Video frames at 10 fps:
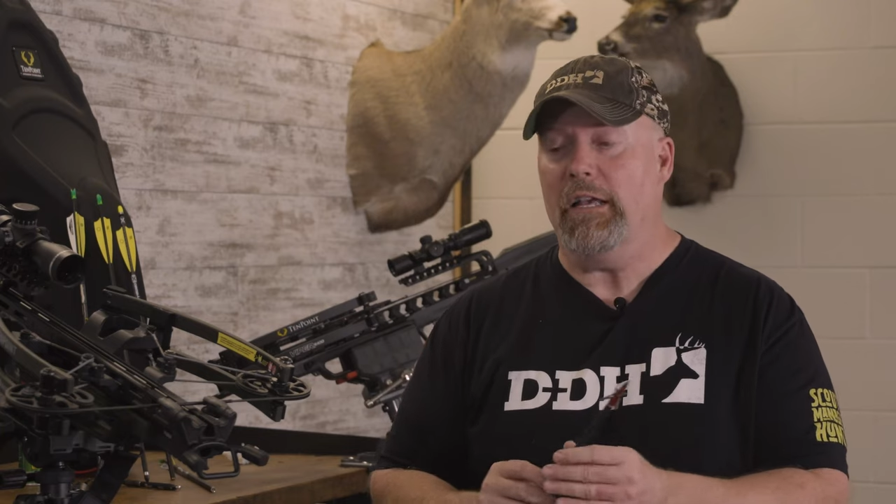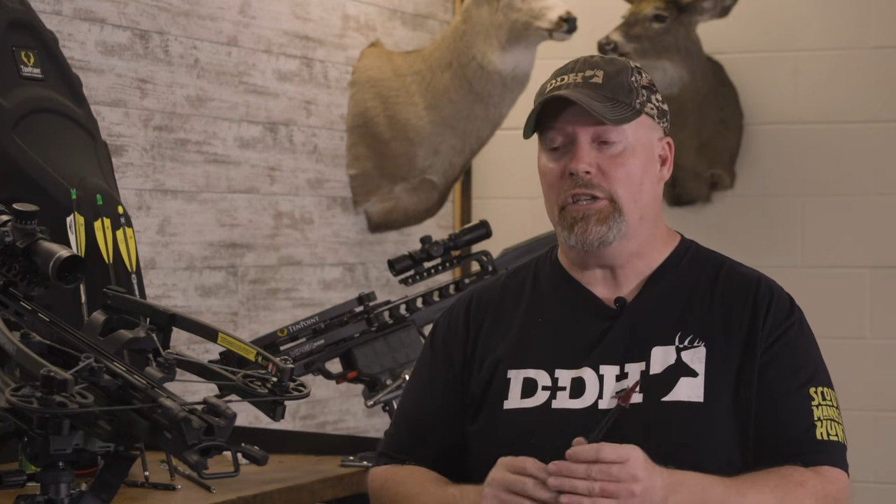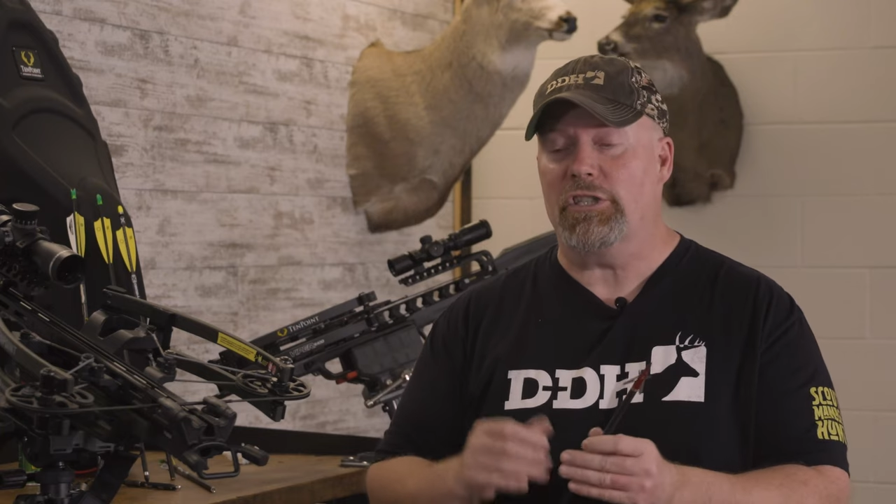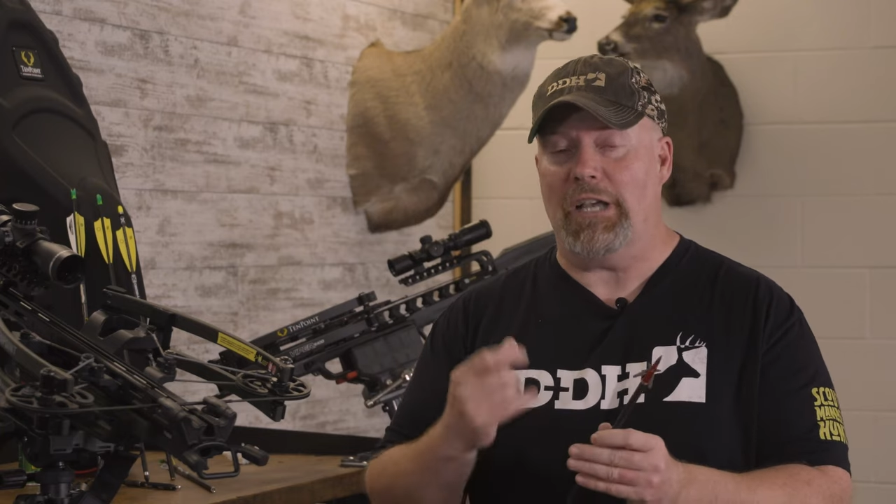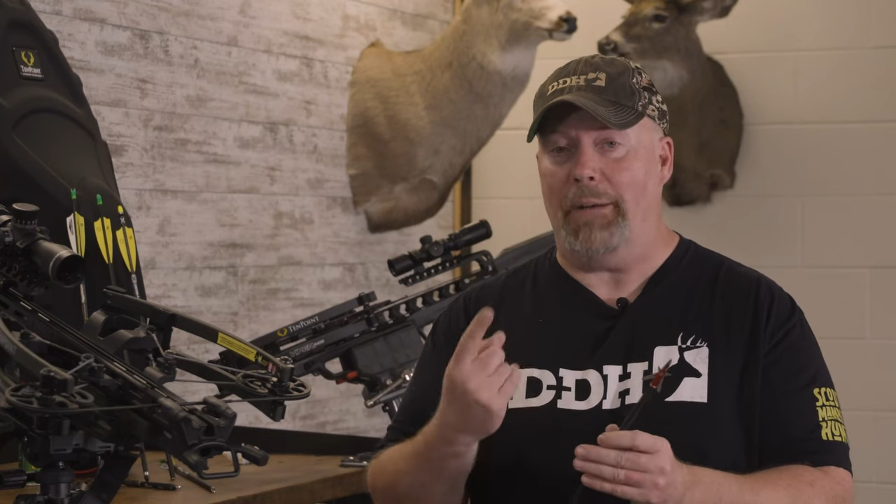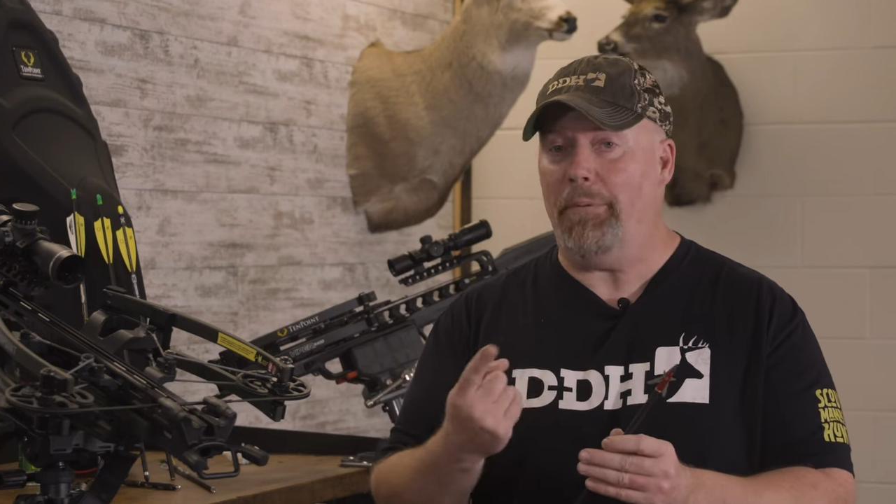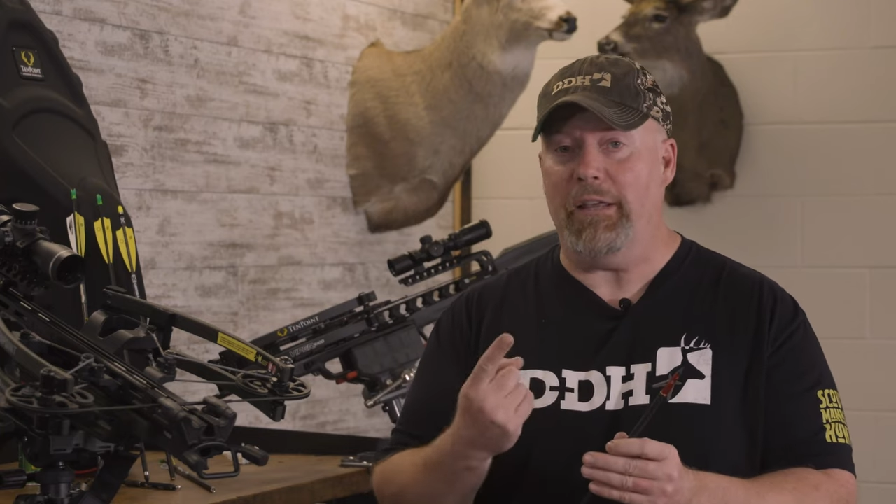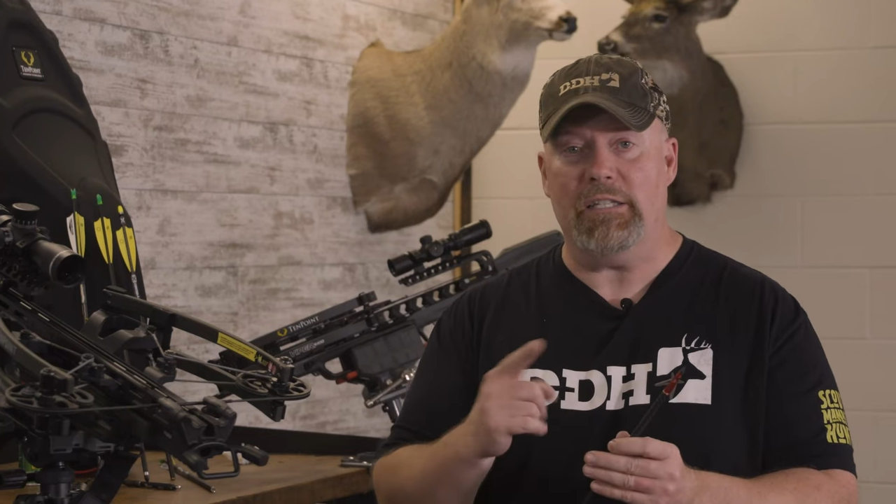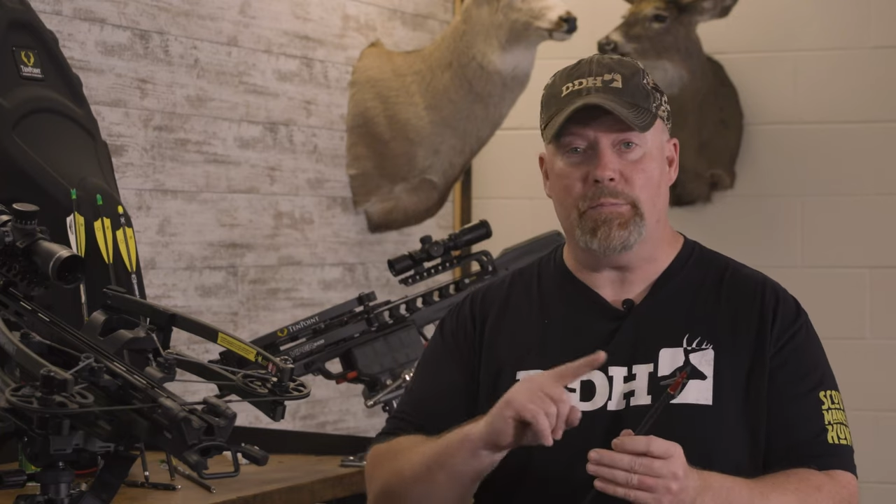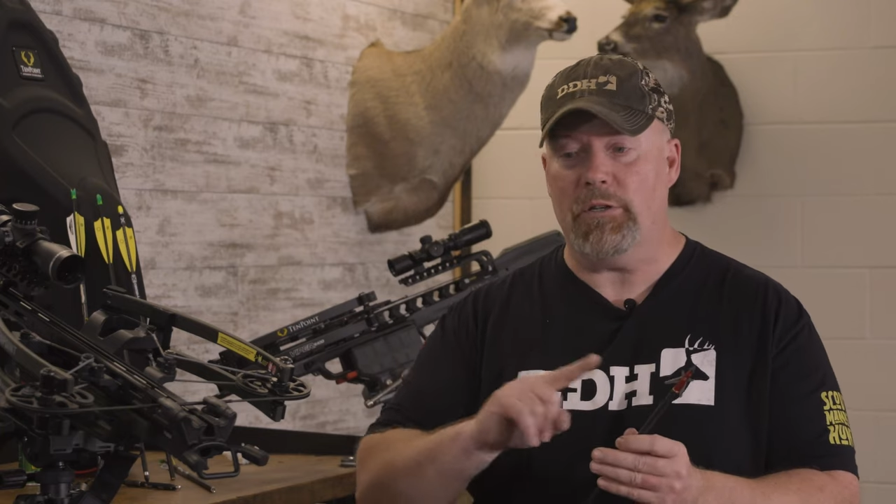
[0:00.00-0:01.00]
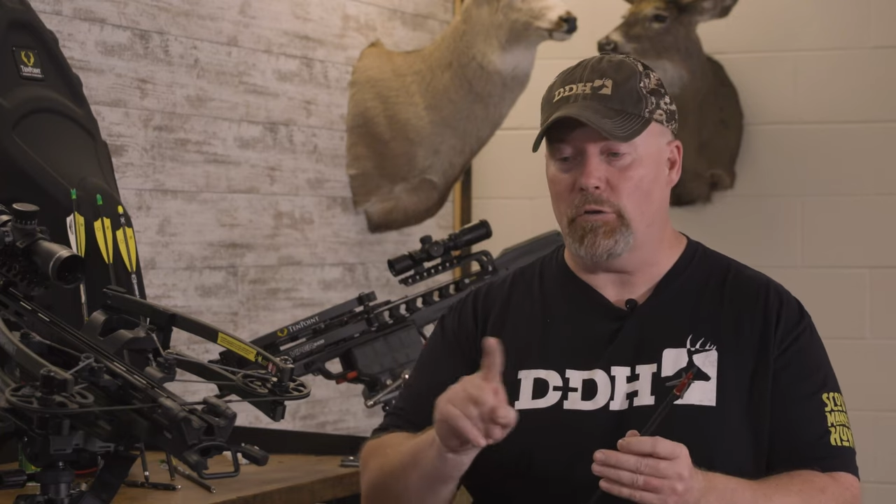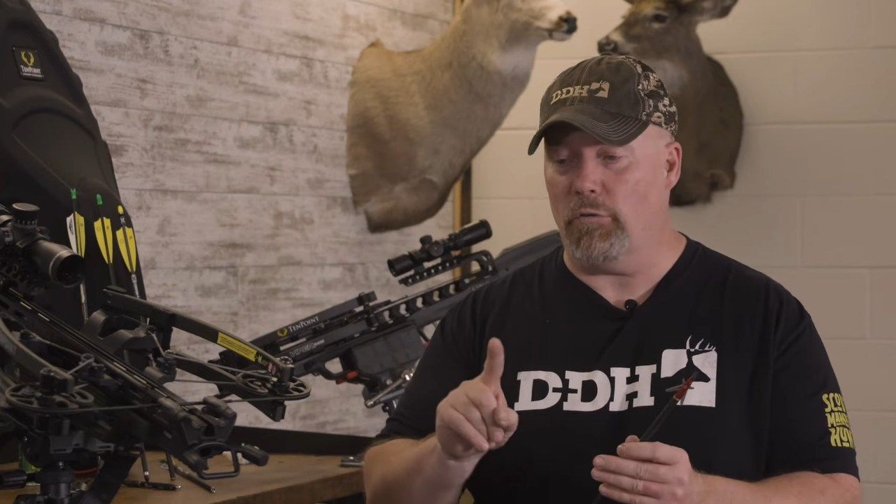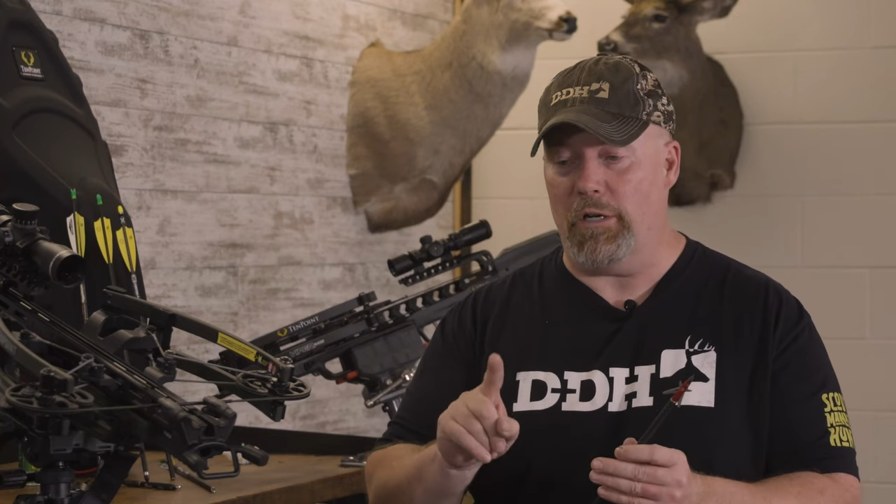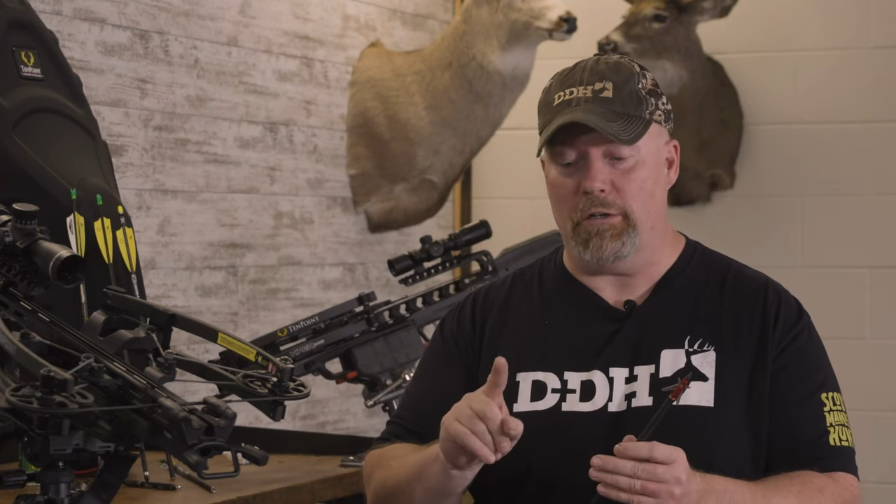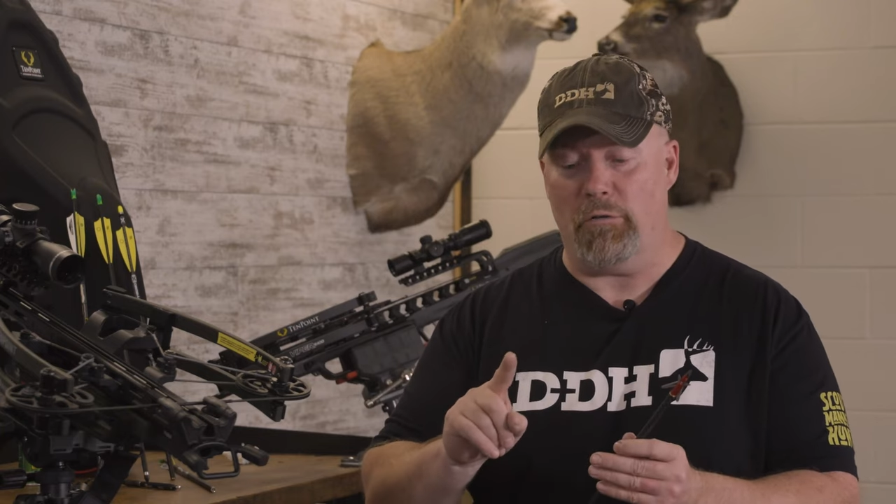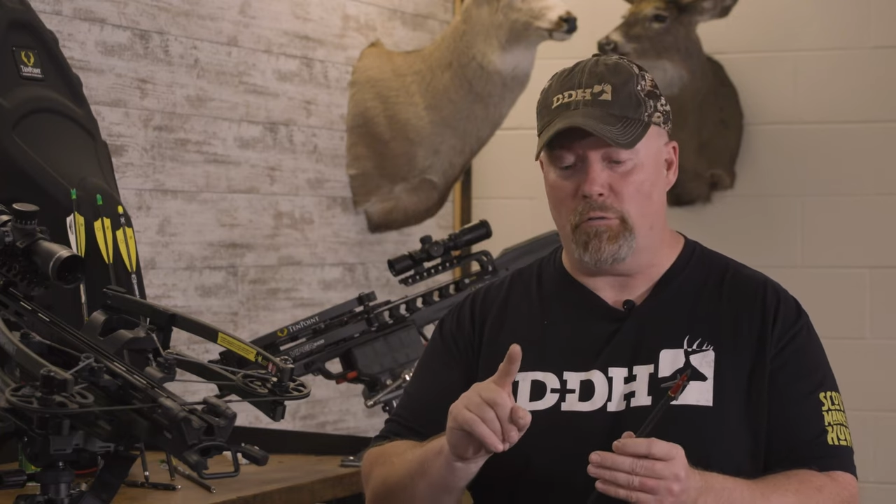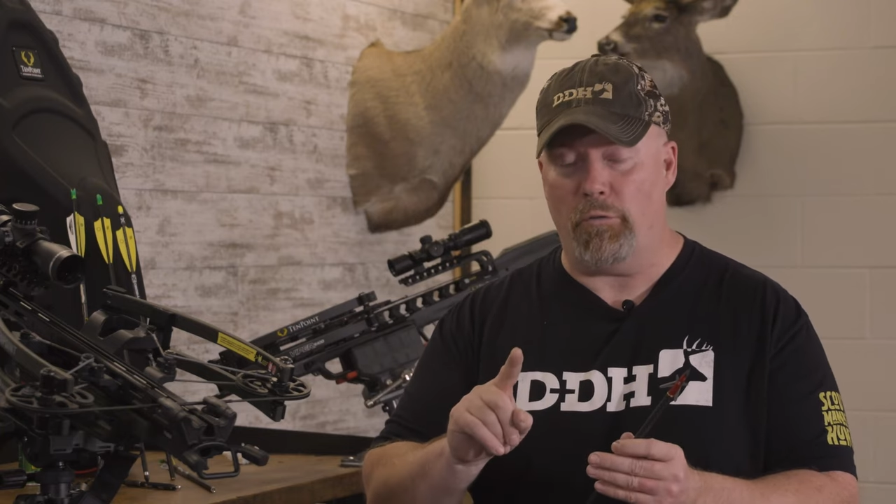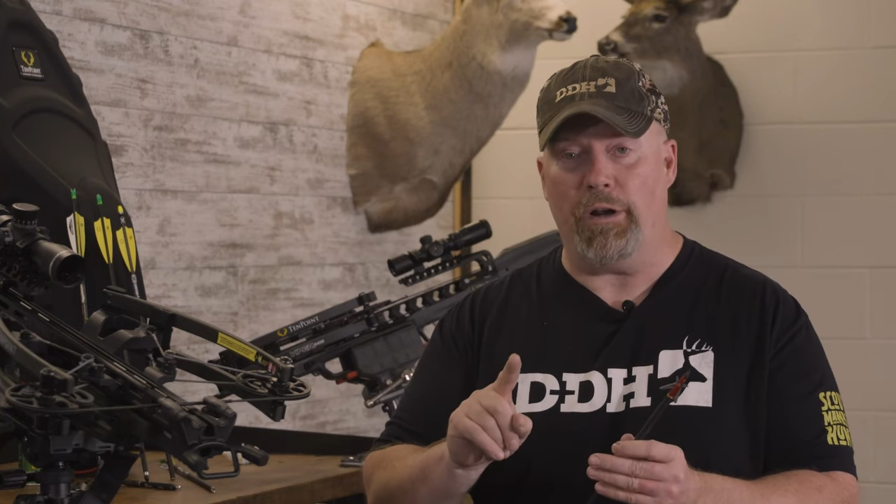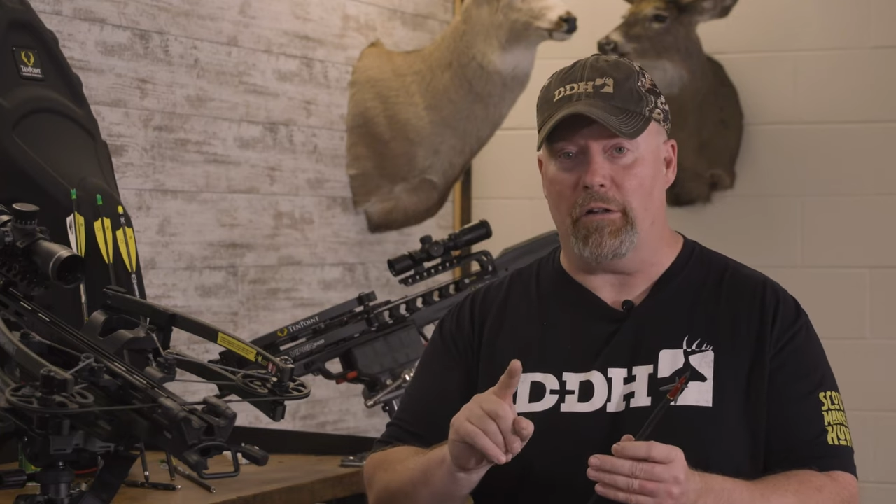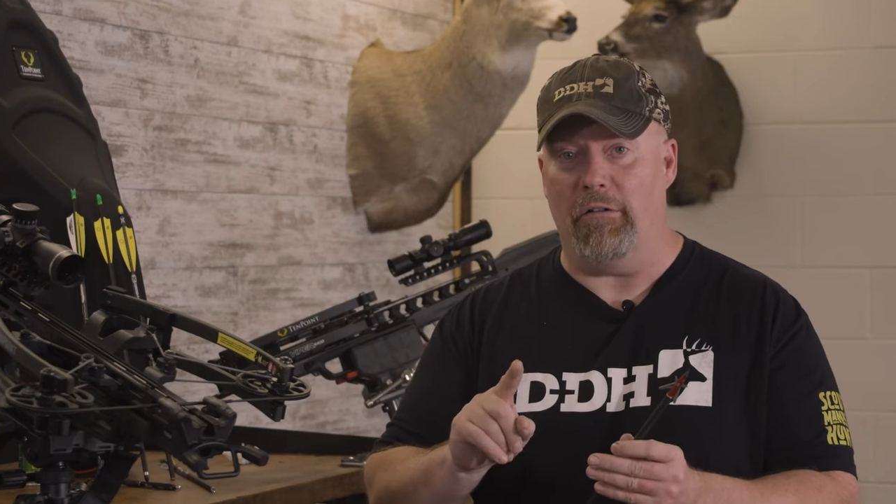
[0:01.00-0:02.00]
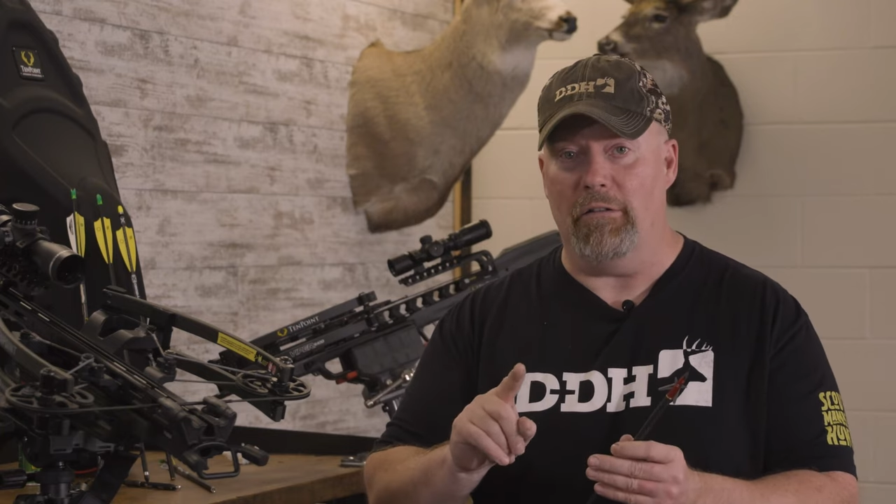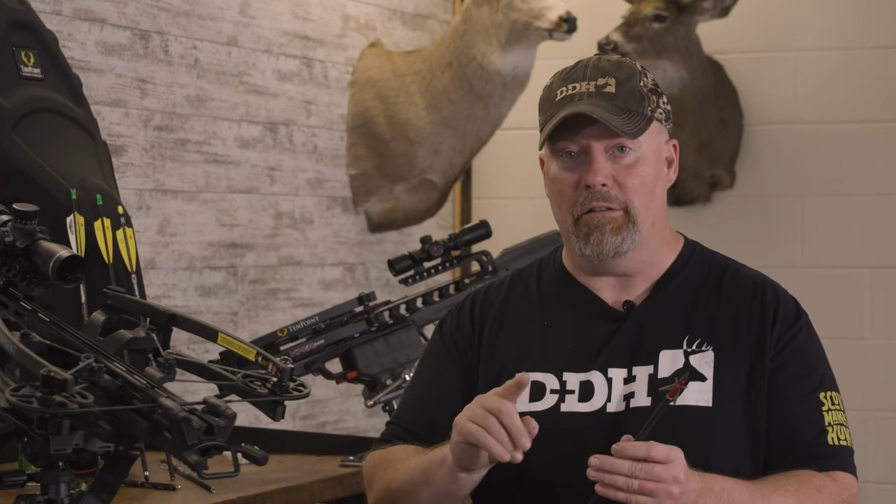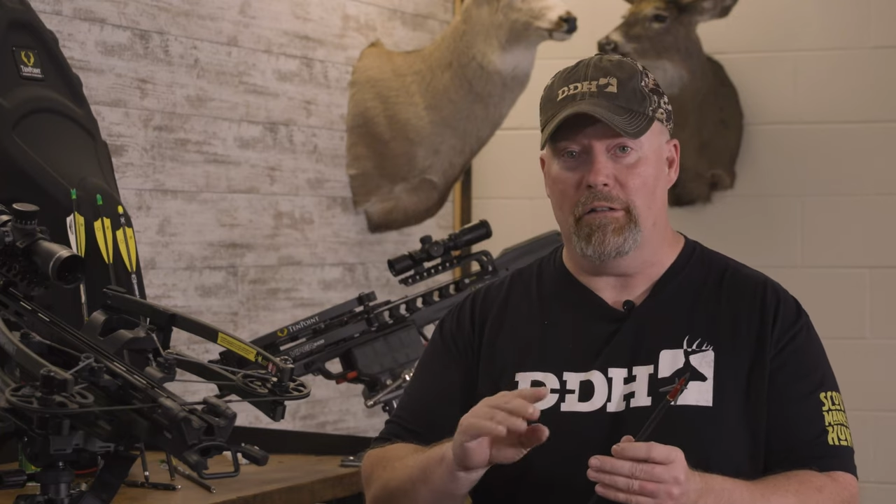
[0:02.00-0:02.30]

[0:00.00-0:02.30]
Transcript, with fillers: Shot placement cri critical.